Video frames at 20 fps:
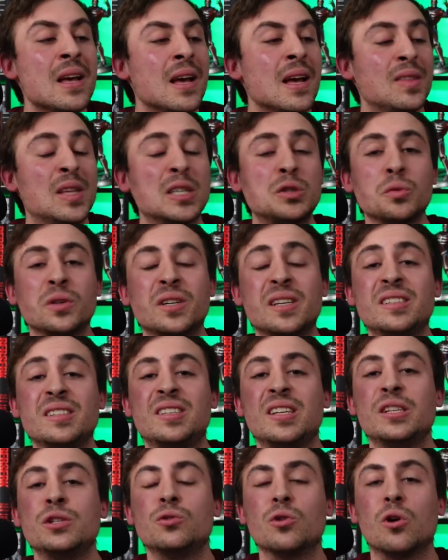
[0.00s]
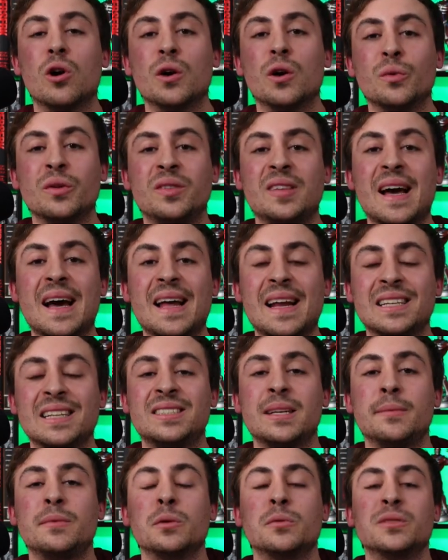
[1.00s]
This one continued on with that,
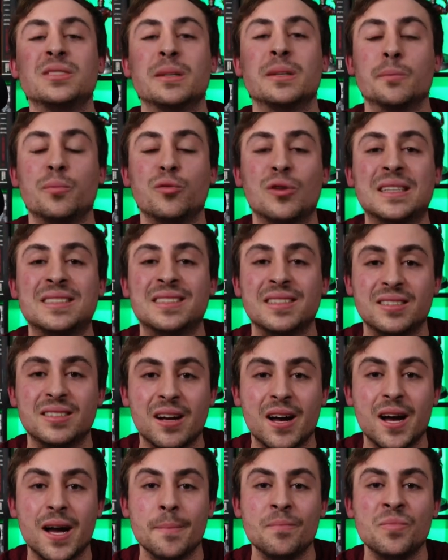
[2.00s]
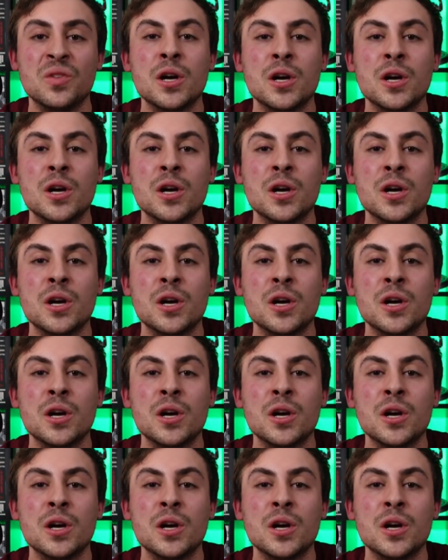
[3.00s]
except it was in present time.